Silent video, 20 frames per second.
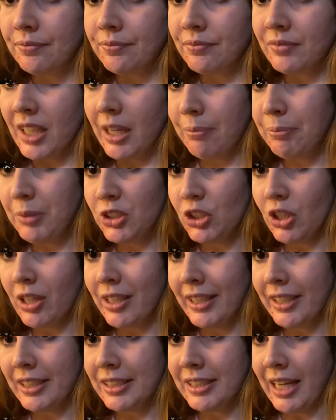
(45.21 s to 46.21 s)

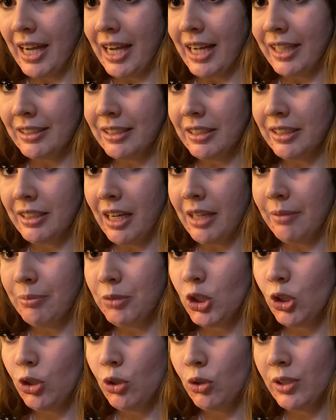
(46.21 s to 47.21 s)
episodic ataxia type
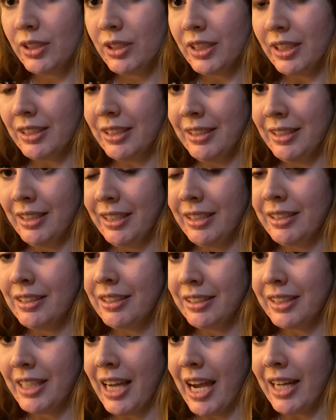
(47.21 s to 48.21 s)
2 is in
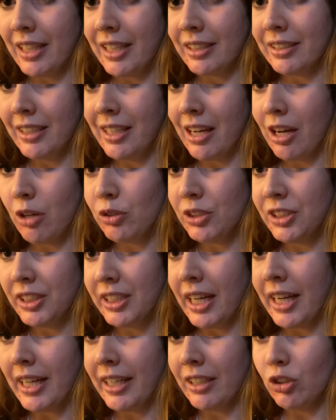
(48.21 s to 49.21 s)
the ataxia I was
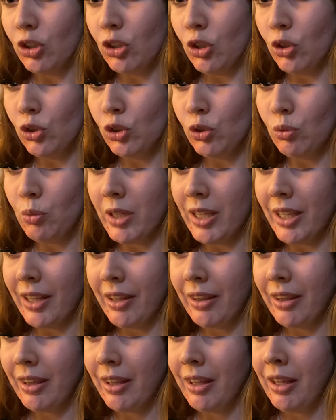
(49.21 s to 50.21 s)
diagnosed
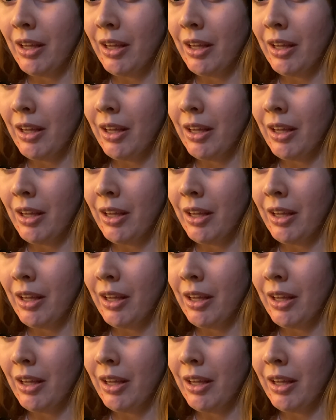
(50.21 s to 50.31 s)
with